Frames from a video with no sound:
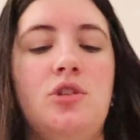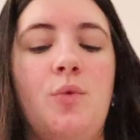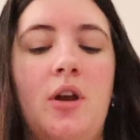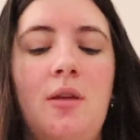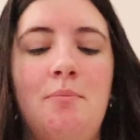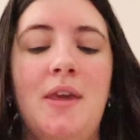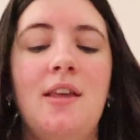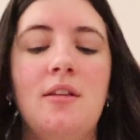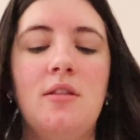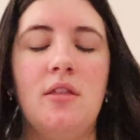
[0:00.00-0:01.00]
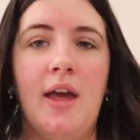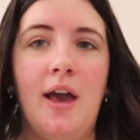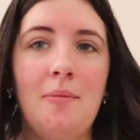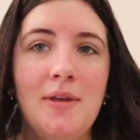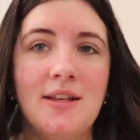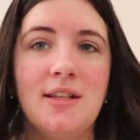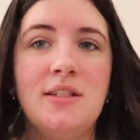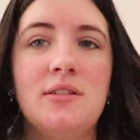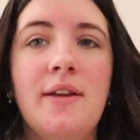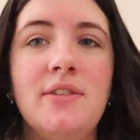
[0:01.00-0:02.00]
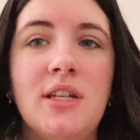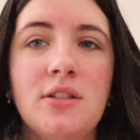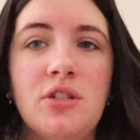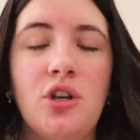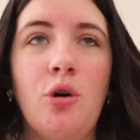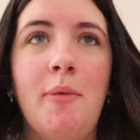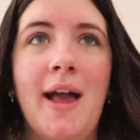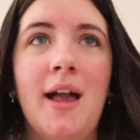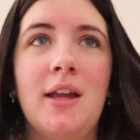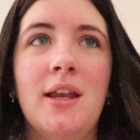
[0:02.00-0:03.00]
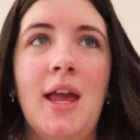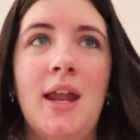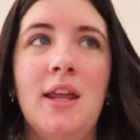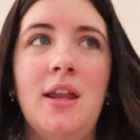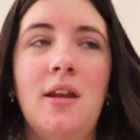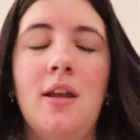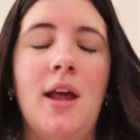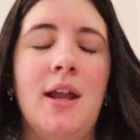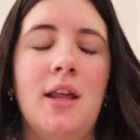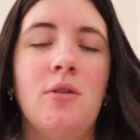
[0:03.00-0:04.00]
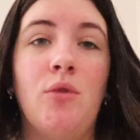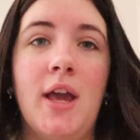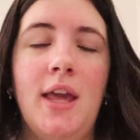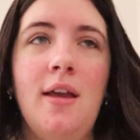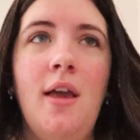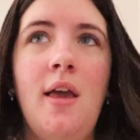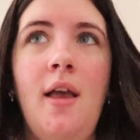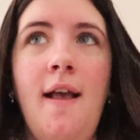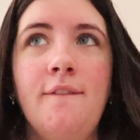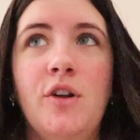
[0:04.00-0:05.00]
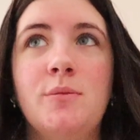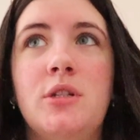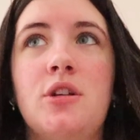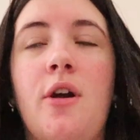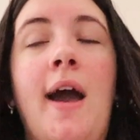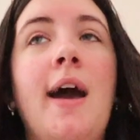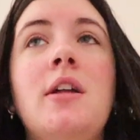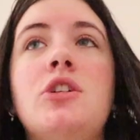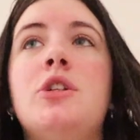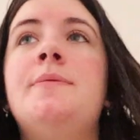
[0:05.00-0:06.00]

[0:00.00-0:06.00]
So we're going to beat that because I still have scenes to go back and edit, not edit, right, from scratch.